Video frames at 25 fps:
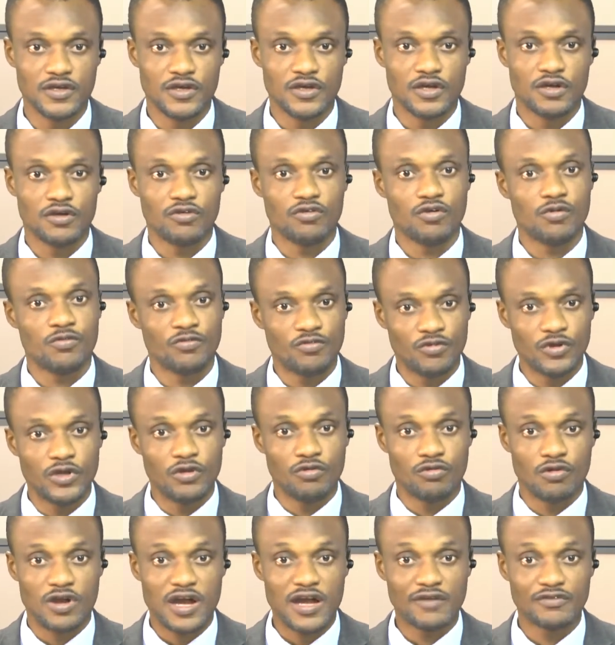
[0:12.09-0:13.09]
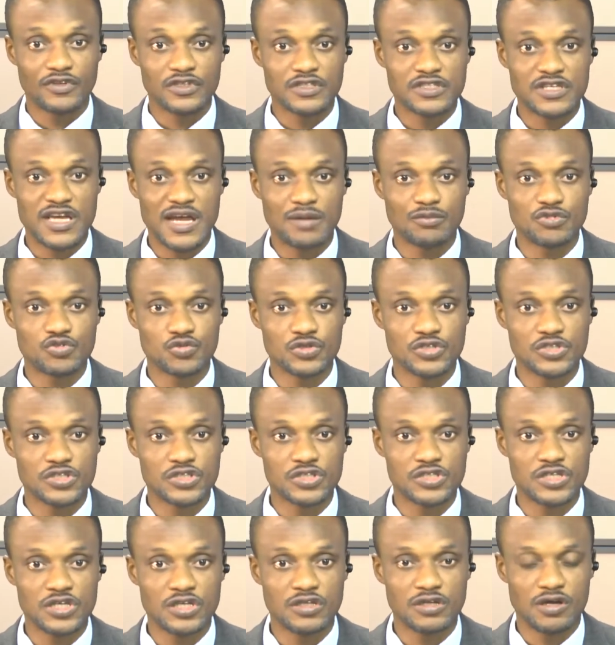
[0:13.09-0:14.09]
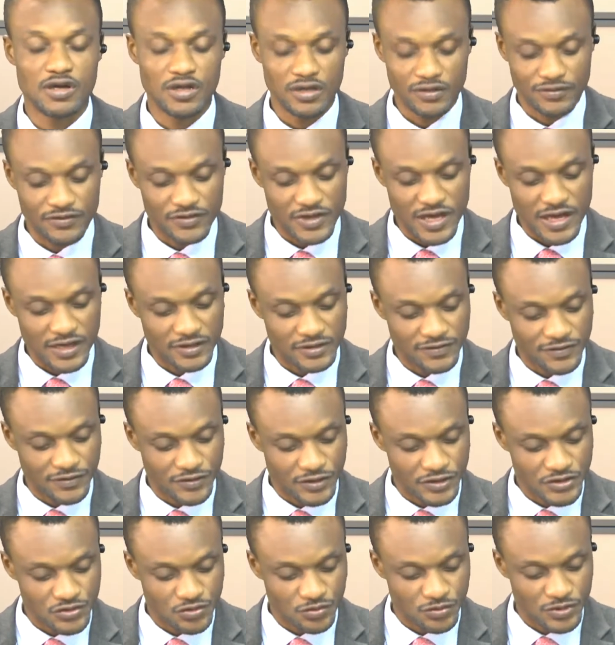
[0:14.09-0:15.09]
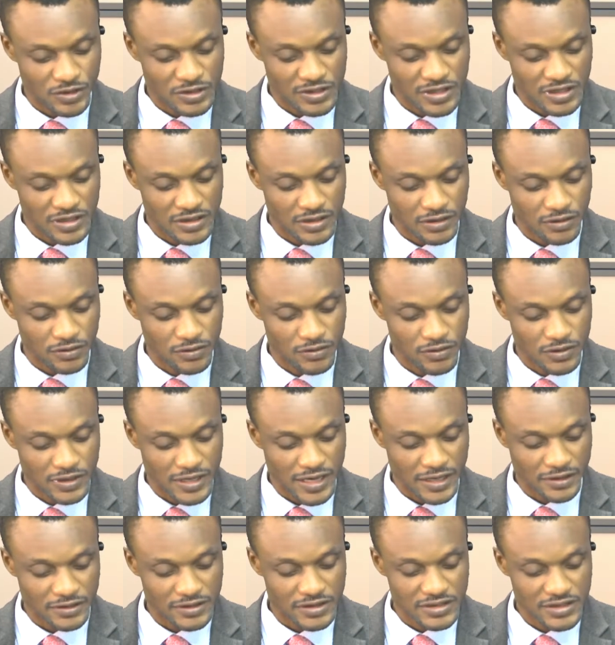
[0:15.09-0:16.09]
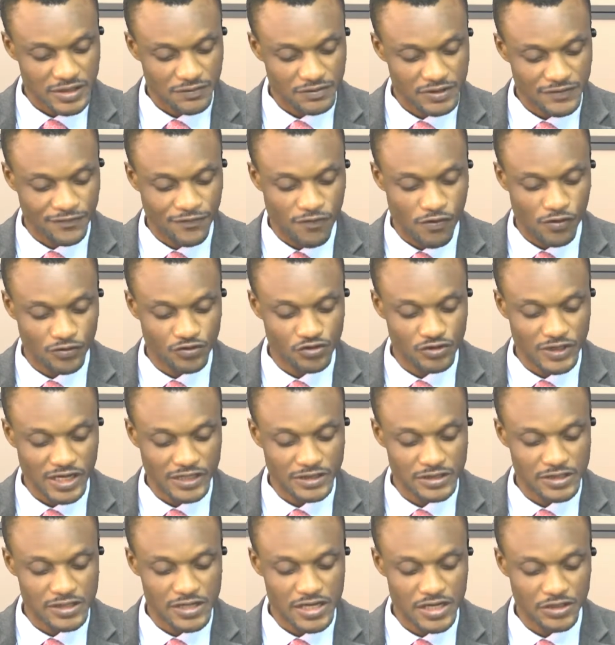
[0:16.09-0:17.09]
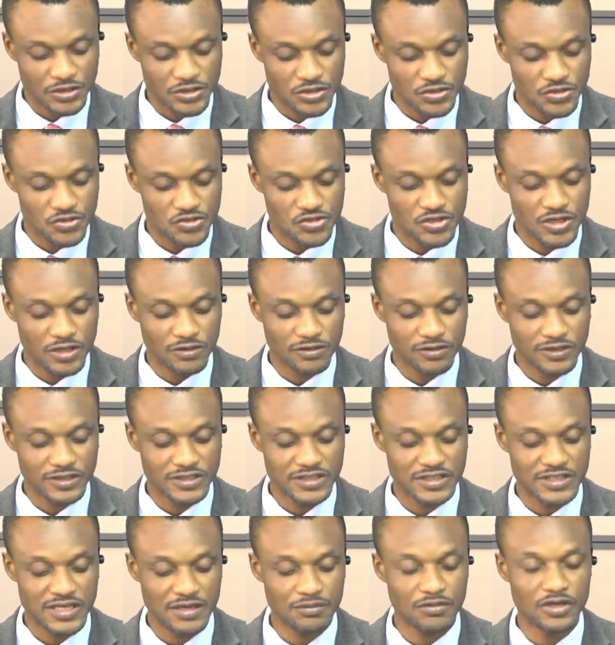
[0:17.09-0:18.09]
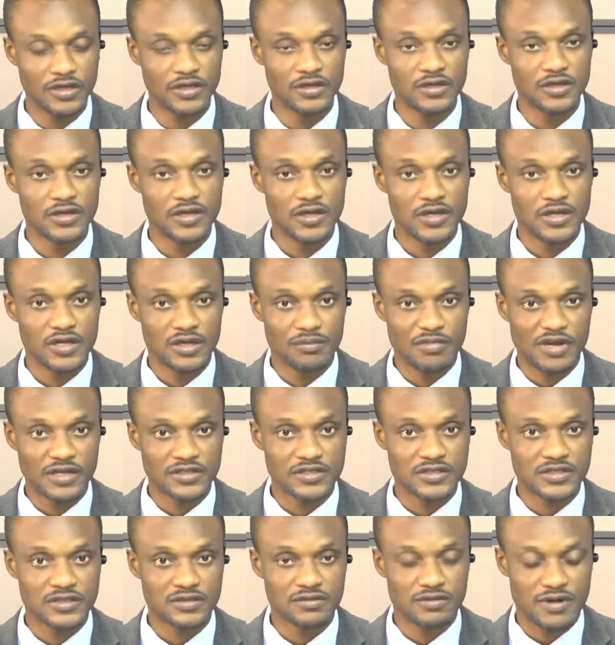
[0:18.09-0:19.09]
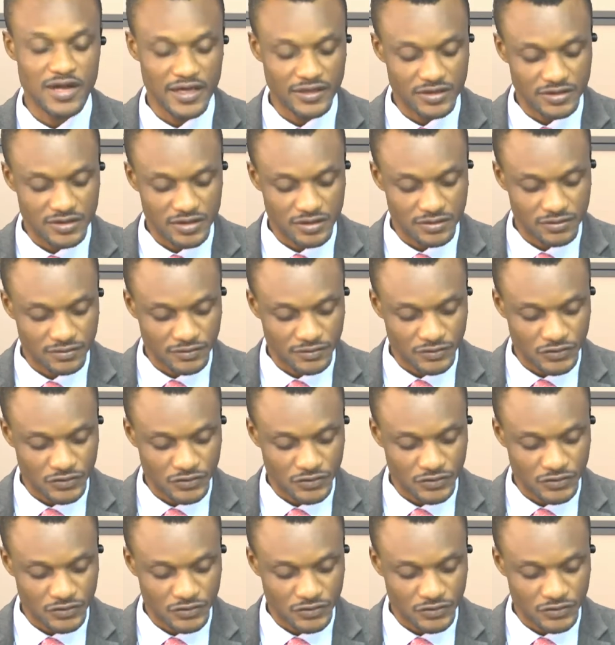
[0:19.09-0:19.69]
Hopefully we'll have the time to entertain all of that. First, we'll be taking a look at the 74th United Nations General Assembly, the matters arising.